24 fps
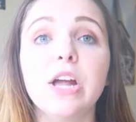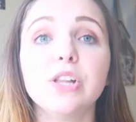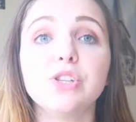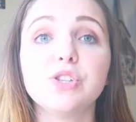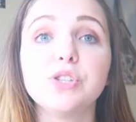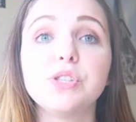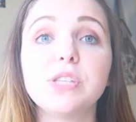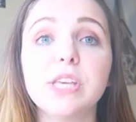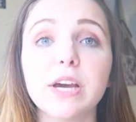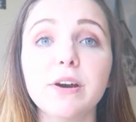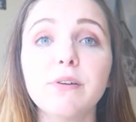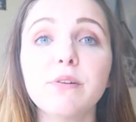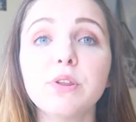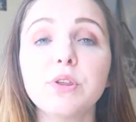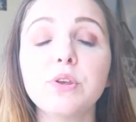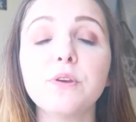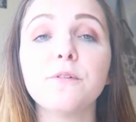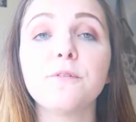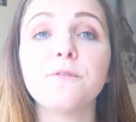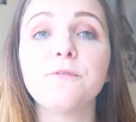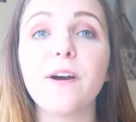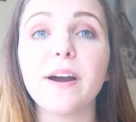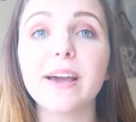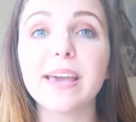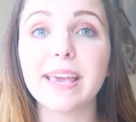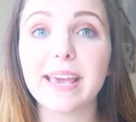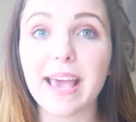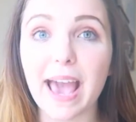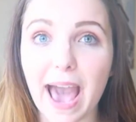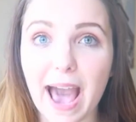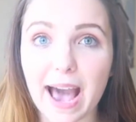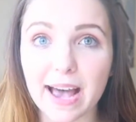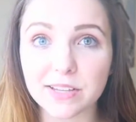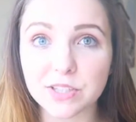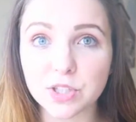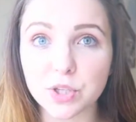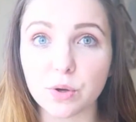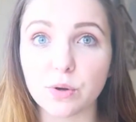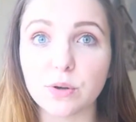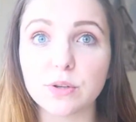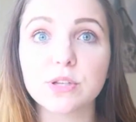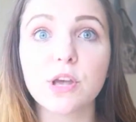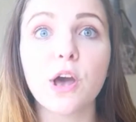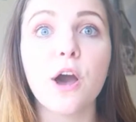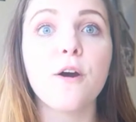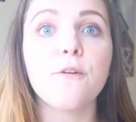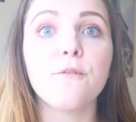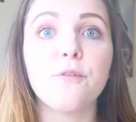to deal with you fucking
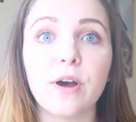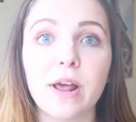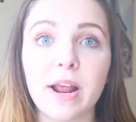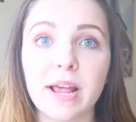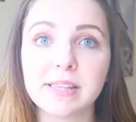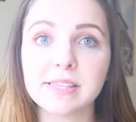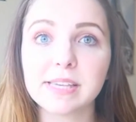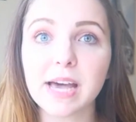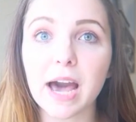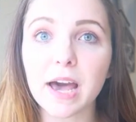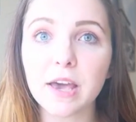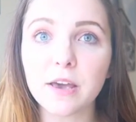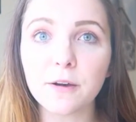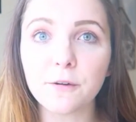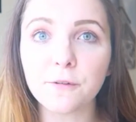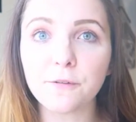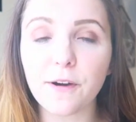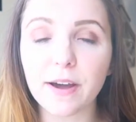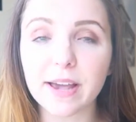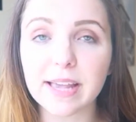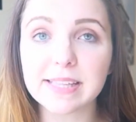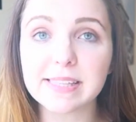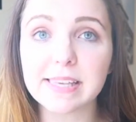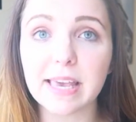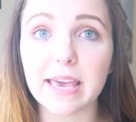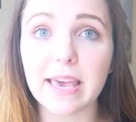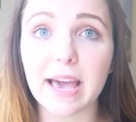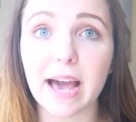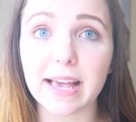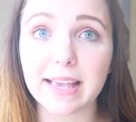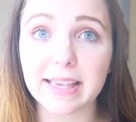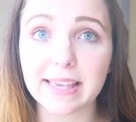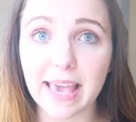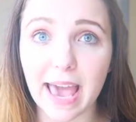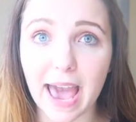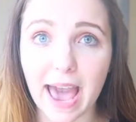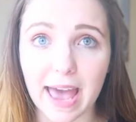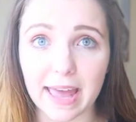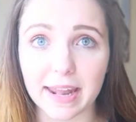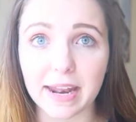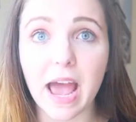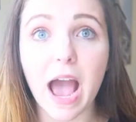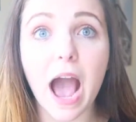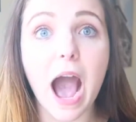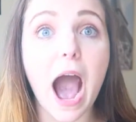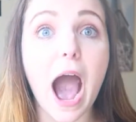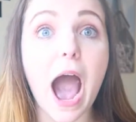assholes for an entire fucking day again.